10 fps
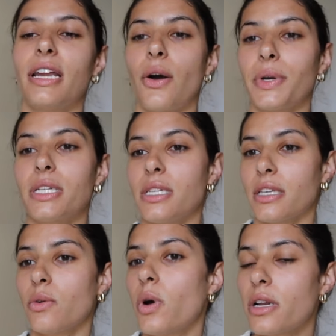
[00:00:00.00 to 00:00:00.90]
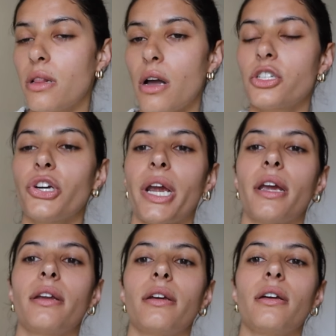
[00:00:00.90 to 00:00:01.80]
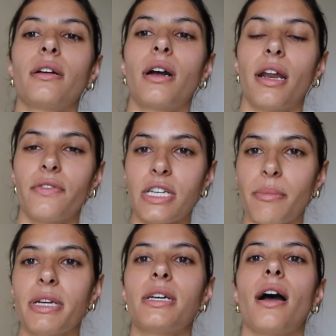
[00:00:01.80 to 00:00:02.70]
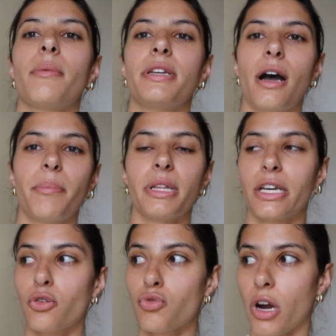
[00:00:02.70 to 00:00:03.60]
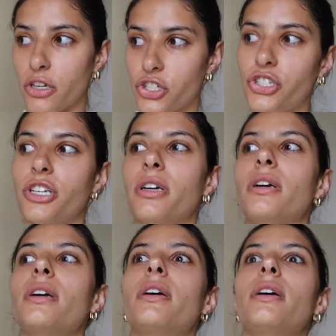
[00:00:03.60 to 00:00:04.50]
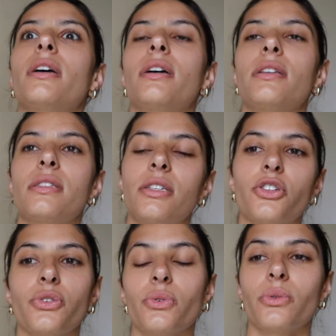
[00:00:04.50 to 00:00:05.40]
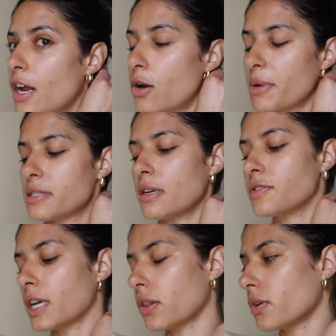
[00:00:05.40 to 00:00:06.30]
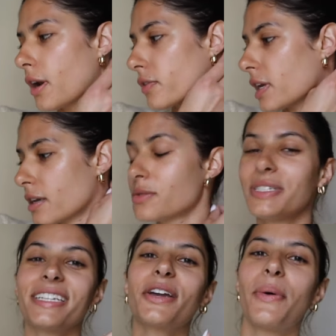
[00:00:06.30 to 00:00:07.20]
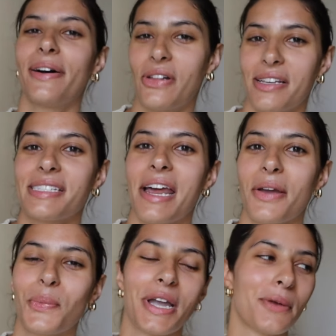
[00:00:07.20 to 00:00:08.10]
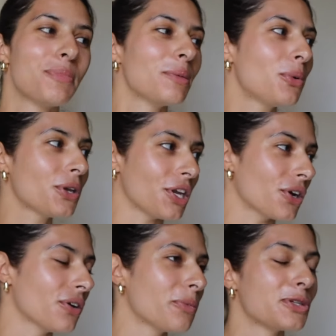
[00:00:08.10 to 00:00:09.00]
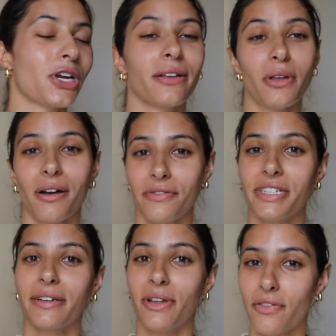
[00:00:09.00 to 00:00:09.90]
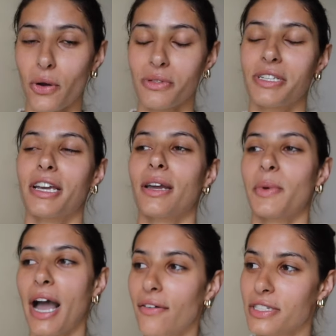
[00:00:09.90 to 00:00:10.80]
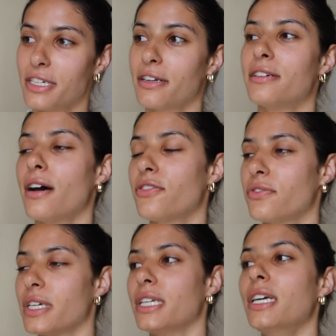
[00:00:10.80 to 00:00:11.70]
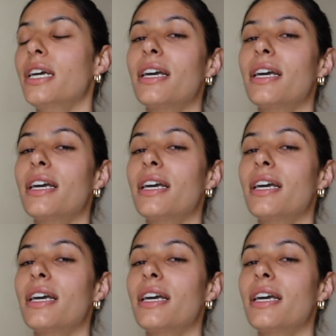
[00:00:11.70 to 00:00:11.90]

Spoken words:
now we can take the 1 o'clock train, kind of take my time and not be like rushed to get all my stuff together and everything, because we did go out last night. We had people here, which I loved. I love hosting and we haven't done enough of it